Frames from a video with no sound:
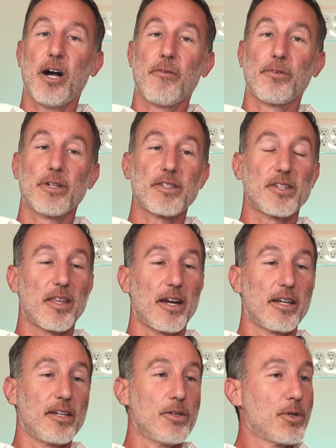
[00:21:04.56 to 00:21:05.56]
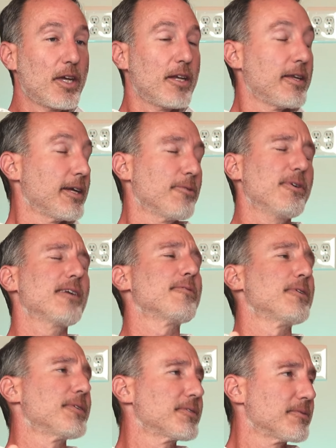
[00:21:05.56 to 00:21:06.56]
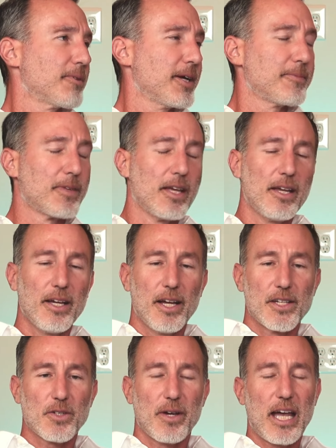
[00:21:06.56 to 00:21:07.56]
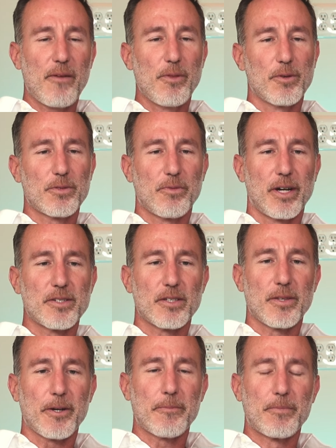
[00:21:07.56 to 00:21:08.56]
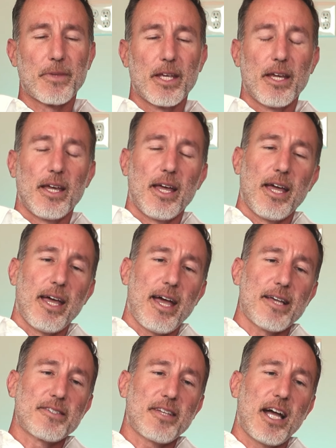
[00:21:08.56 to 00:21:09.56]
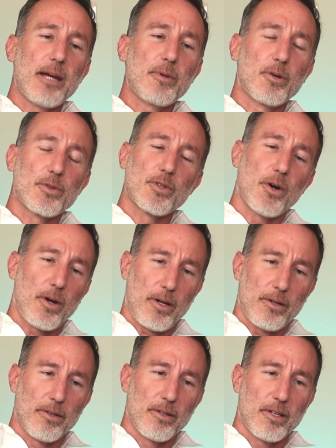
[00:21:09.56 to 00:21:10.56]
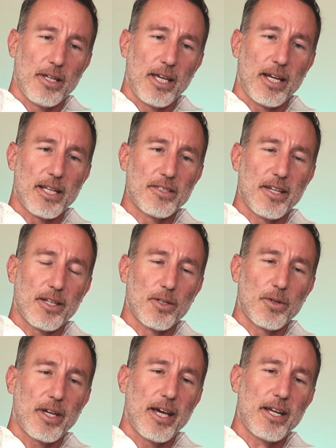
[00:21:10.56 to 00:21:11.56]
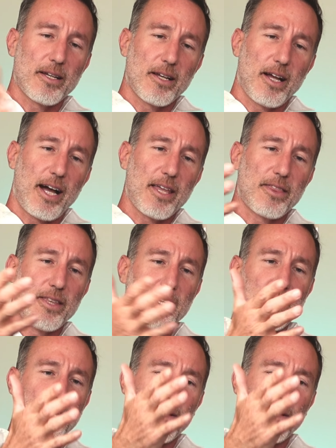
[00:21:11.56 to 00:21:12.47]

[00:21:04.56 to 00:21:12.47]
off, or let's say that I need a new kidney, whatever it is, right? So I have those funds in there. As time goes on and I take a look at it, I think